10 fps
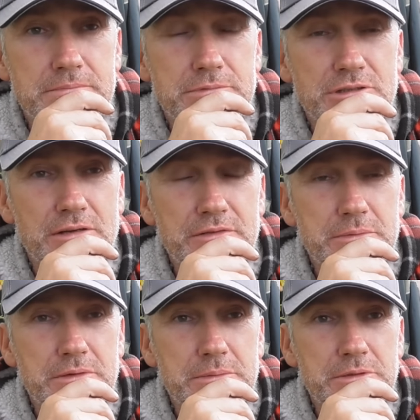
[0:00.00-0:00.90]
I can't
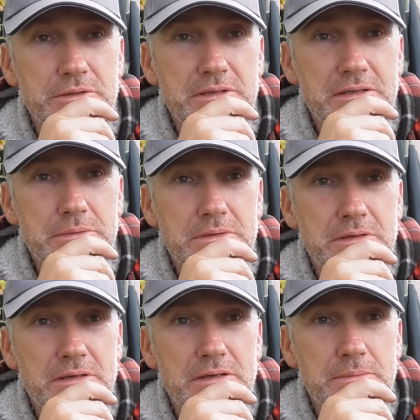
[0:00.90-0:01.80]
think what they were now.
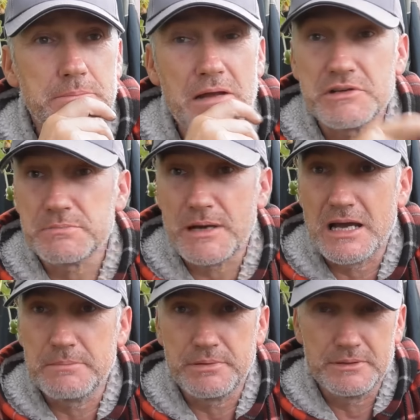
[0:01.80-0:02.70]
Um, Maris
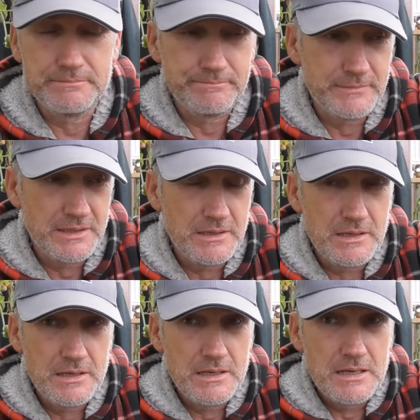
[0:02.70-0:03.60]
Piper.
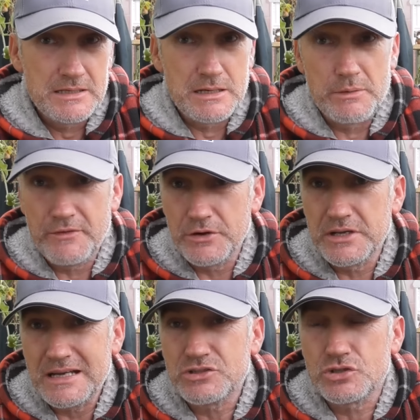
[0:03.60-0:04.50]
Now we've
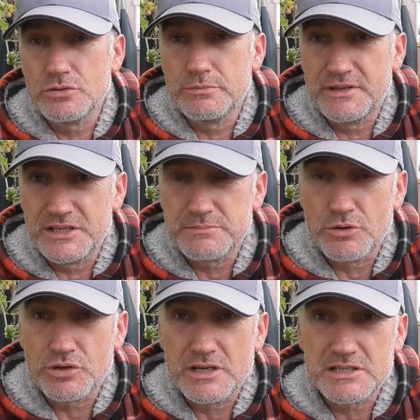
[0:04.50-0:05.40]
already had two of these
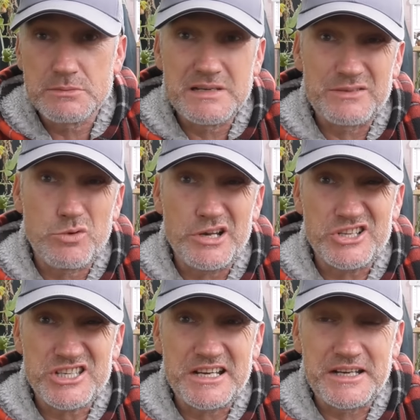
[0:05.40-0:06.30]
buckets, and we had one
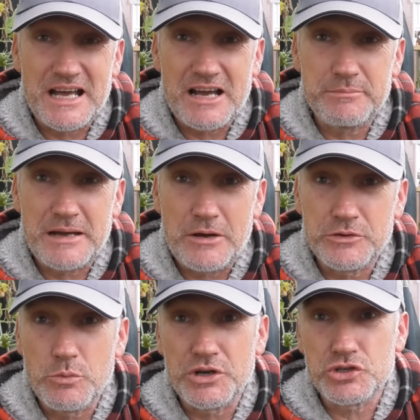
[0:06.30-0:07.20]
at ten and a half
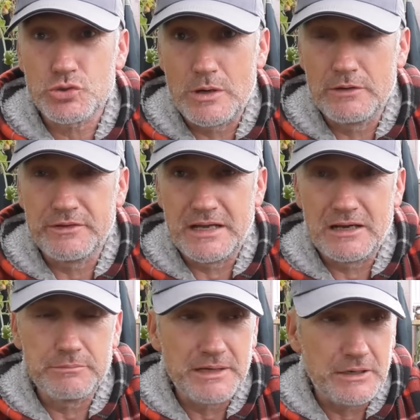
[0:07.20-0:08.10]
pound and one at twelve and a
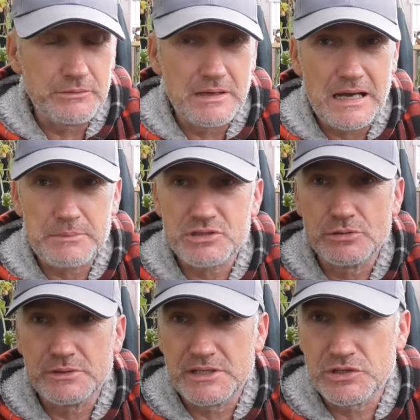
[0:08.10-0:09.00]
half pound.
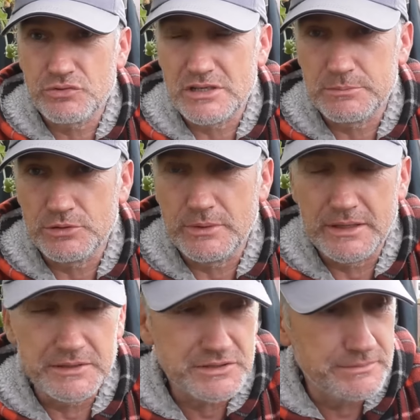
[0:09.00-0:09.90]
Absolutely incredible
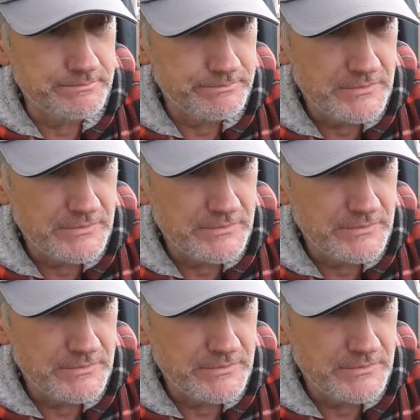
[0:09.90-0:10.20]
weights.